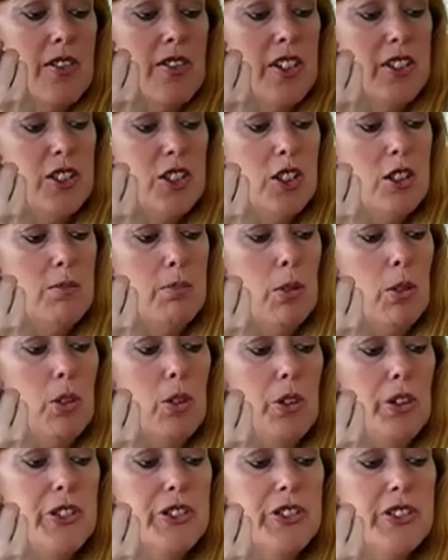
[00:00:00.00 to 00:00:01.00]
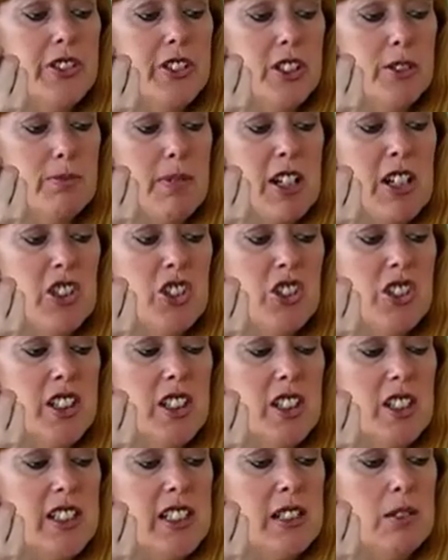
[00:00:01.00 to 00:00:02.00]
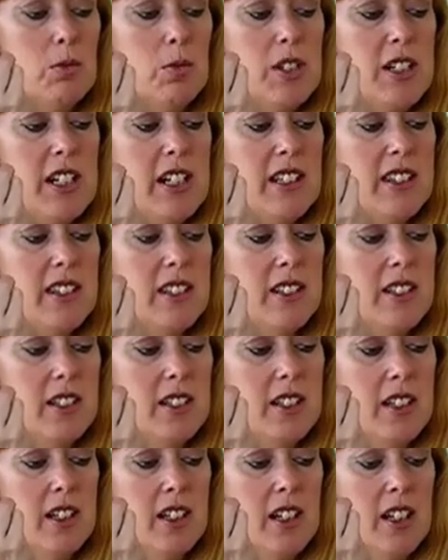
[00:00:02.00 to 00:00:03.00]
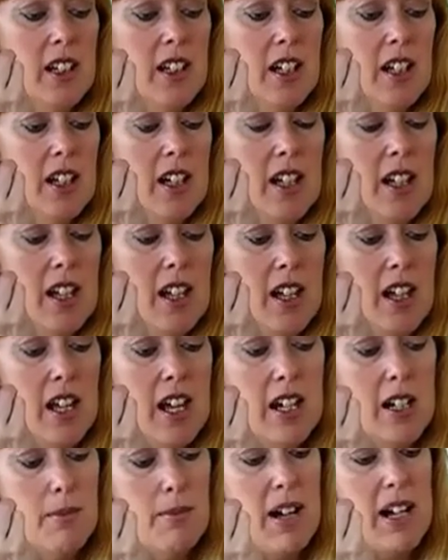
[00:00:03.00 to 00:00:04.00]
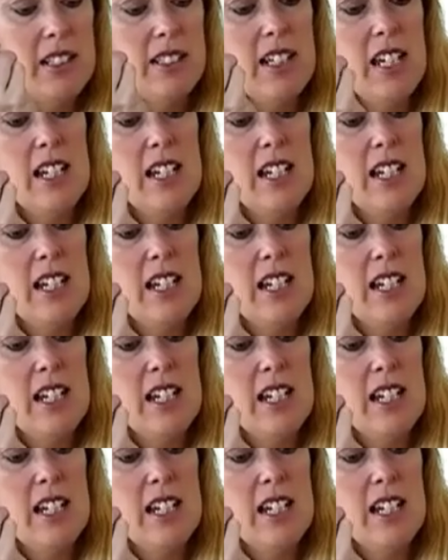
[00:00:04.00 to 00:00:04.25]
the two bowls, the sponge to clean with, and I might